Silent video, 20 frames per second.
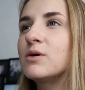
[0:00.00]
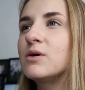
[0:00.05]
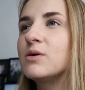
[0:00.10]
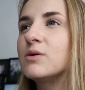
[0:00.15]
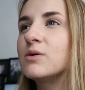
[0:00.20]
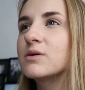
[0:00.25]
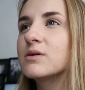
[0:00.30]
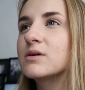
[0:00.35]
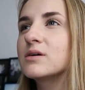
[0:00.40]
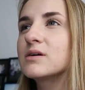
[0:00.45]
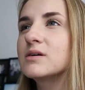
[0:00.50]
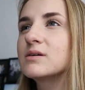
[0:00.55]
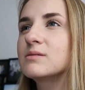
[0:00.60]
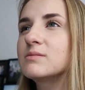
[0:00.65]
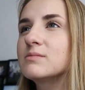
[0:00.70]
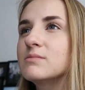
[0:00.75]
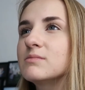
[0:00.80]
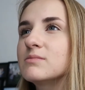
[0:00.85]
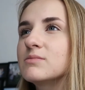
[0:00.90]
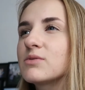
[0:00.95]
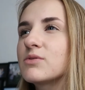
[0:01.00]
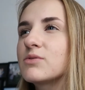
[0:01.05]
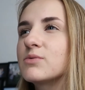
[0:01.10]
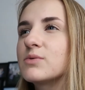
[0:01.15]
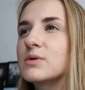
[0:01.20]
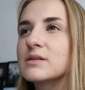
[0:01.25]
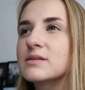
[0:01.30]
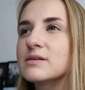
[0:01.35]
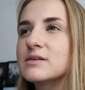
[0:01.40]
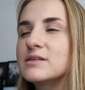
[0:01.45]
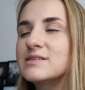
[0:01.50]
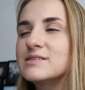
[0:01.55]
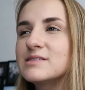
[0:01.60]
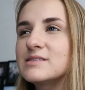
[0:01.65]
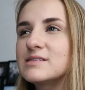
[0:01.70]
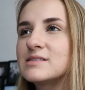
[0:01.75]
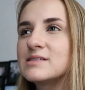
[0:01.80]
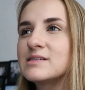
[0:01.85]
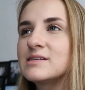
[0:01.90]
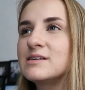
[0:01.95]
horror
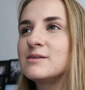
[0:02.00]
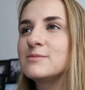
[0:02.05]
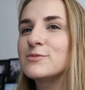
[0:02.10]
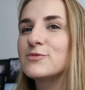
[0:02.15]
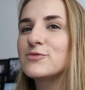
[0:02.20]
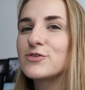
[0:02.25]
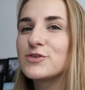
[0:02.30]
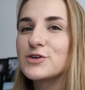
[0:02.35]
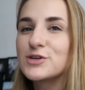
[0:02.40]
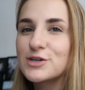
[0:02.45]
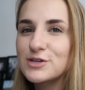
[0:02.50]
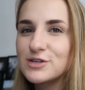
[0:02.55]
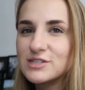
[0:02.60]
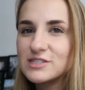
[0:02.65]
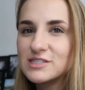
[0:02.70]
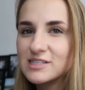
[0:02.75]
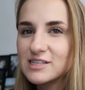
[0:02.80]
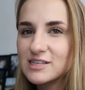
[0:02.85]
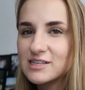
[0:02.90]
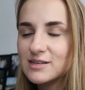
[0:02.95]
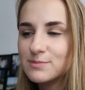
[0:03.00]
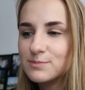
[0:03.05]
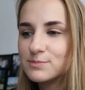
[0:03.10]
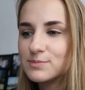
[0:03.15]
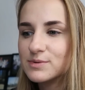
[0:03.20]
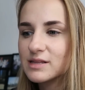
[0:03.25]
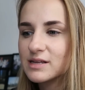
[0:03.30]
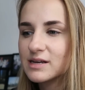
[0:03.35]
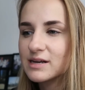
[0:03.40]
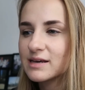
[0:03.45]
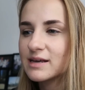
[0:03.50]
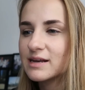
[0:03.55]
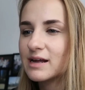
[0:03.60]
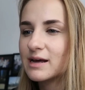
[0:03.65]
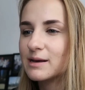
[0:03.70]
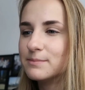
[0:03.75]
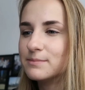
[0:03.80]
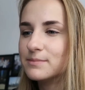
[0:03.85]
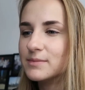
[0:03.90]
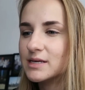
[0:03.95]
thrillers before you go to sleep, but then again,
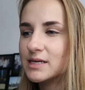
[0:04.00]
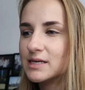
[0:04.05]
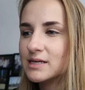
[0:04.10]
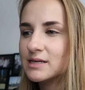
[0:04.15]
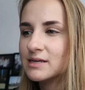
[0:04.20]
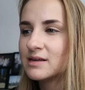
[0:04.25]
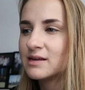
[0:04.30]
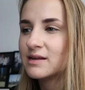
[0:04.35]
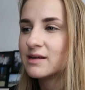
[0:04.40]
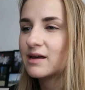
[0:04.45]
I'm me.